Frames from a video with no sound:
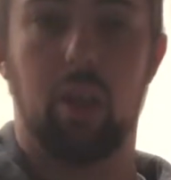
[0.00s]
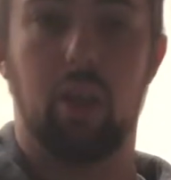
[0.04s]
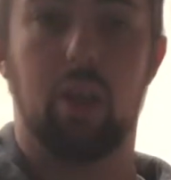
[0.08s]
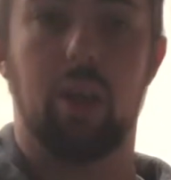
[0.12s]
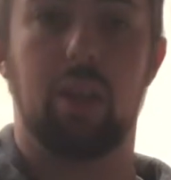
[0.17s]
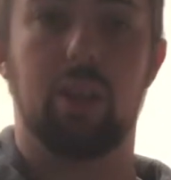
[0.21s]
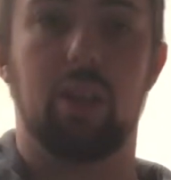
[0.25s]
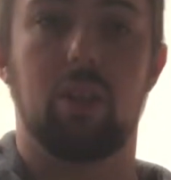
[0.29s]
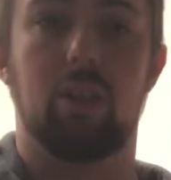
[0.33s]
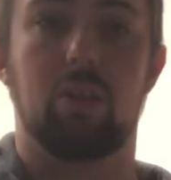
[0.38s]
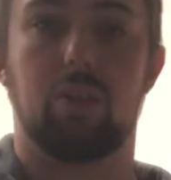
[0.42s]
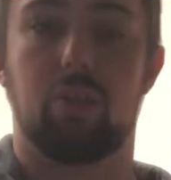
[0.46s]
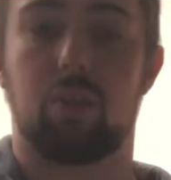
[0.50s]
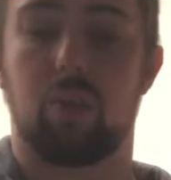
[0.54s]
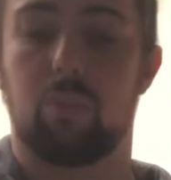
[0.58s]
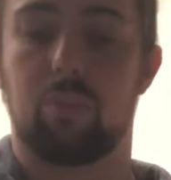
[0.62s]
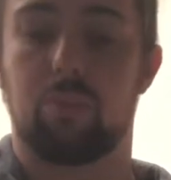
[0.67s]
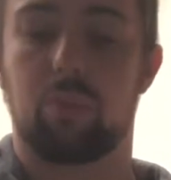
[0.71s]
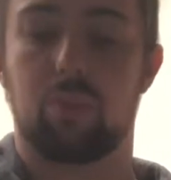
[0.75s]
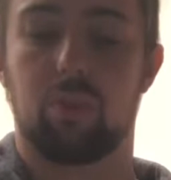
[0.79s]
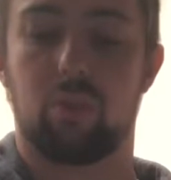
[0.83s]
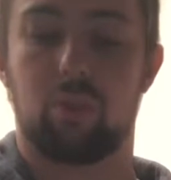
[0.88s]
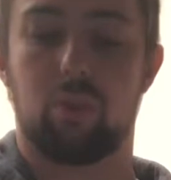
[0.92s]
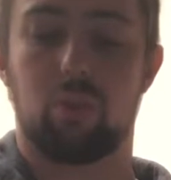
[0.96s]
and it dropped
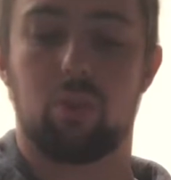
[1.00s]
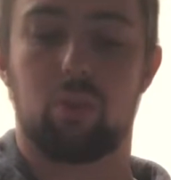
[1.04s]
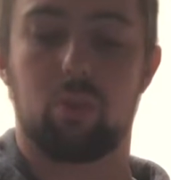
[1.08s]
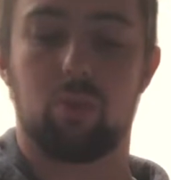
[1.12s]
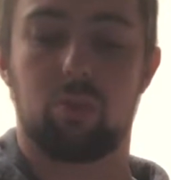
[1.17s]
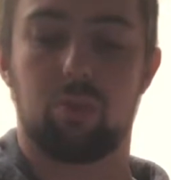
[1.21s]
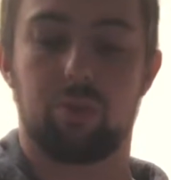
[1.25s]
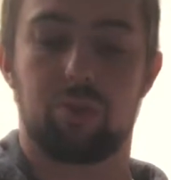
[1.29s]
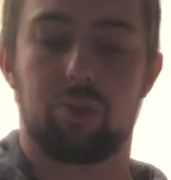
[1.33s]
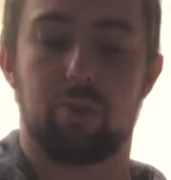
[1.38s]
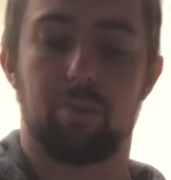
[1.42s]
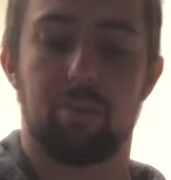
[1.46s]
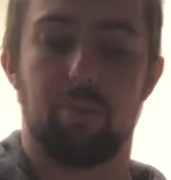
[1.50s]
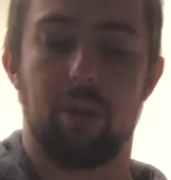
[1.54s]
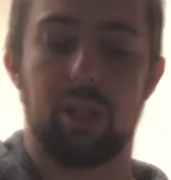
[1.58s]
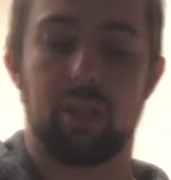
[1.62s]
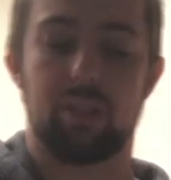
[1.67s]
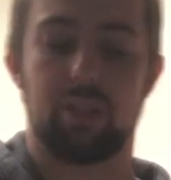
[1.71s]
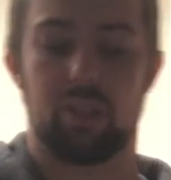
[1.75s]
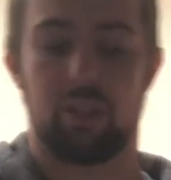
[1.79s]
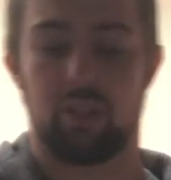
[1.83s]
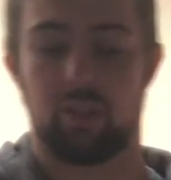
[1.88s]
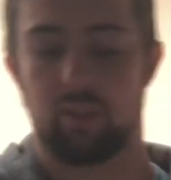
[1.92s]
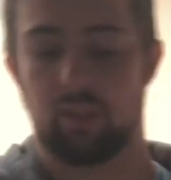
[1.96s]

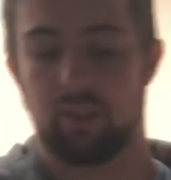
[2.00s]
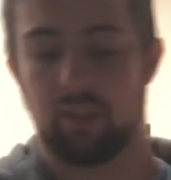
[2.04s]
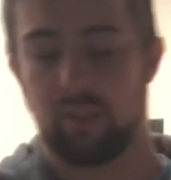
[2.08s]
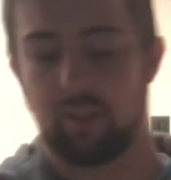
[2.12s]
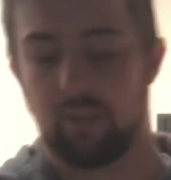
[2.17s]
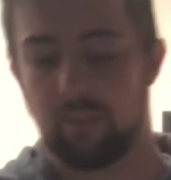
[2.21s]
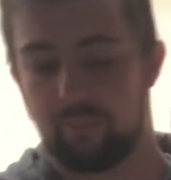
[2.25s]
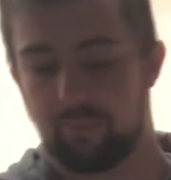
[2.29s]
dramatically.